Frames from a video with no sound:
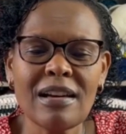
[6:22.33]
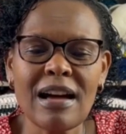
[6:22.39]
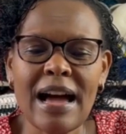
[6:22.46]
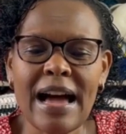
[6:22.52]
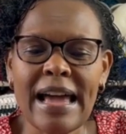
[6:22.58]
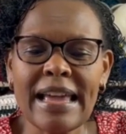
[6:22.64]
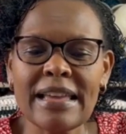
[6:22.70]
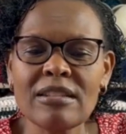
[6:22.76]

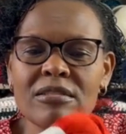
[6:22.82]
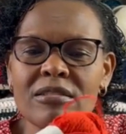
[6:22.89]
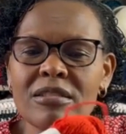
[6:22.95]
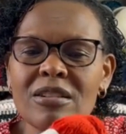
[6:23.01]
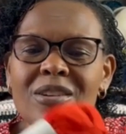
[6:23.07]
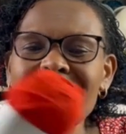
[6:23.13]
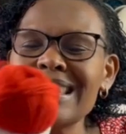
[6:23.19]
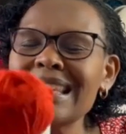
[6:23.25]
I
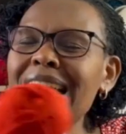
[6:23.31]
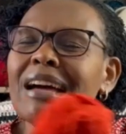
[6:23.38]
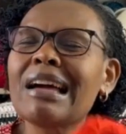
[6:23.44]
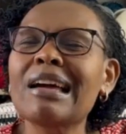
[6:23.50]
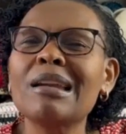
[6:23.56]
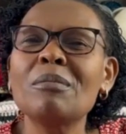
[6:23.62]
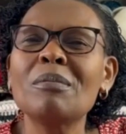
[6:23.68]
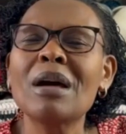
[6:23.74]
don't
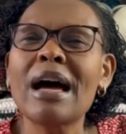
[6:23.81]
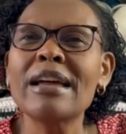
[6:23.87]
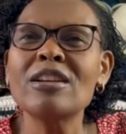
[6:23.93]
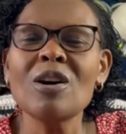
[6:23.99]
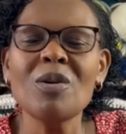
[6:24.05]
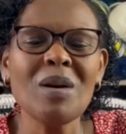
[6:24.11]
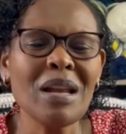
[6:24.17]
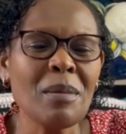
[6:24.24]

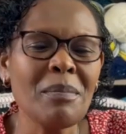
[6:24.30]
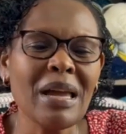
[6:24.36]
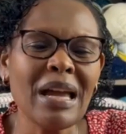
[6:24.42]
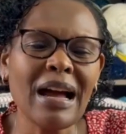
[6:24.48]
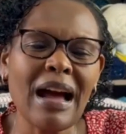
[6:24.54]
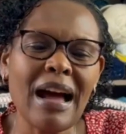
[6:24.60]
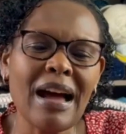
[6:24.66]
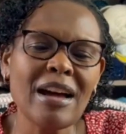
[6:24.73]
want to
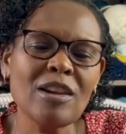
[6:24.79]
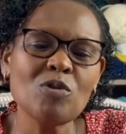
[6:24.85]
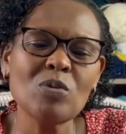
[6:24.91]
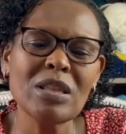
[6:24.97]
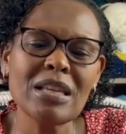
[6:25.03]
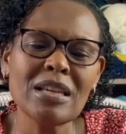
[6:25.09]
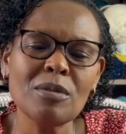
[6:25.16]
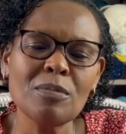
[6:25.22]
make a hat
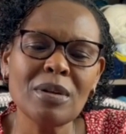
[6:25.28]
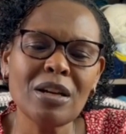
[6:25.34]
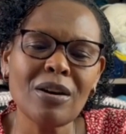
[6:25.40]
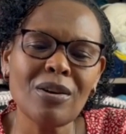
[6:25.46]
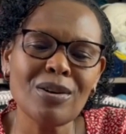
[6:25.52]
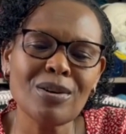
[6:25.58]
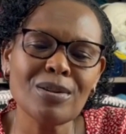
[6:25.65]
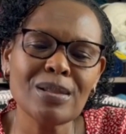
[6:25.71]
with it
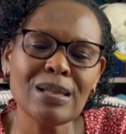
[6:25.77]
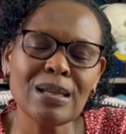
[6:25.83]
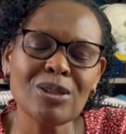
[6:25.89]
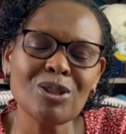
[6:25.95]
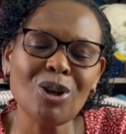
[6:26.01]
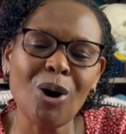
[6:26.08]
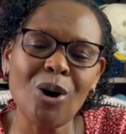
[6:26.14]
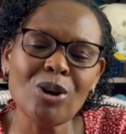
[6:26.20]
because
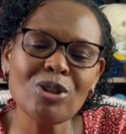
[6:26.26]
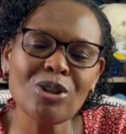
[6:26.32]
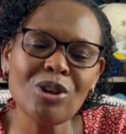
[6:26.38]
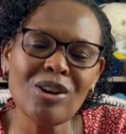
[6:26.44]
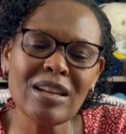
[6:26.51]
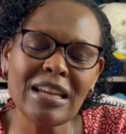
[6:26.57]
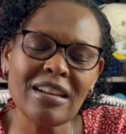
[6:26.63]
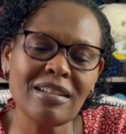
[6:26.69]
it's
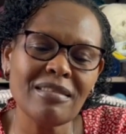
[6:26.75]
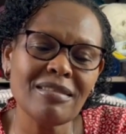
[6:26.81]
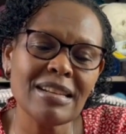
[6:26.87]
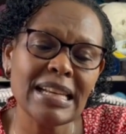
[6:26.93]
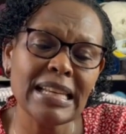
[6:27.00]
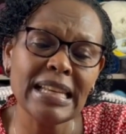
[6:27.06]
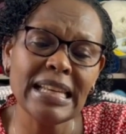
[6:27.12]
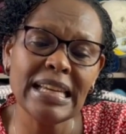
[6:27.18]
cotton and
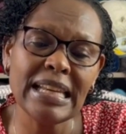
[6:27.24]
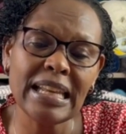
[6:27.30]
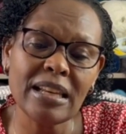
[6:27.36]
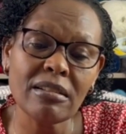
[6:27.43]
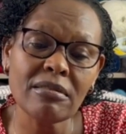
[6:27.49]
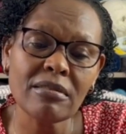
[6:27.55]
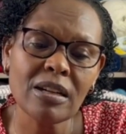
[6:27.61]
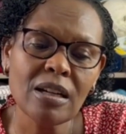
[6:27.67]

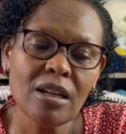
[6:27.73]
linen.